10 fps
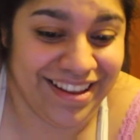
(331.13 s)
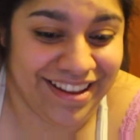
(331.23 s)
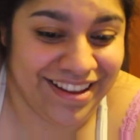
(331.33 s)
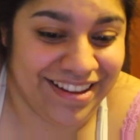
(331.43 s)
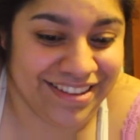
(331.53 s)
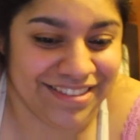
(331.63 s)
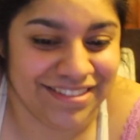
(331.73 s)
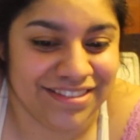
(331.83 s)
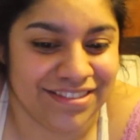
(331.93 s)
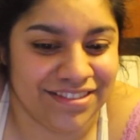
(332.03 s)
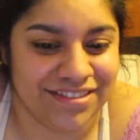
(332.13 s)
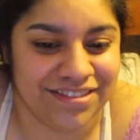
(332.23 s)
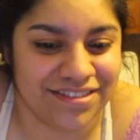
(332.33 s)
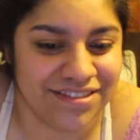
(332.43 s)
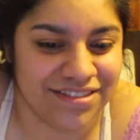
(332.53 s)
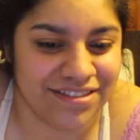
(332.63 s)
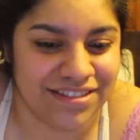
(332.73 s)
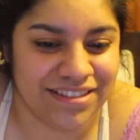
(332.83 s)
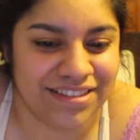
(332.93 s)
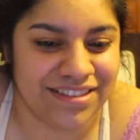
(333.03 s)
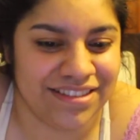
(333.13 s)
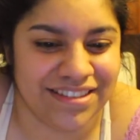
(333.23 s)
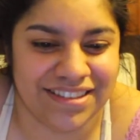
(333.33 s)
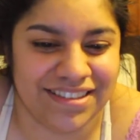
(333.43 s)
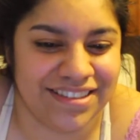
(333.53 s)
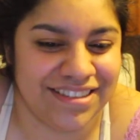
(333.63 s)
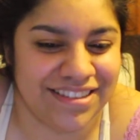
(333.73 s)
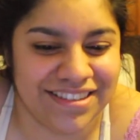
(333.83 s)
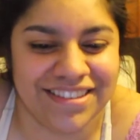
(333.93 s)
[no speech]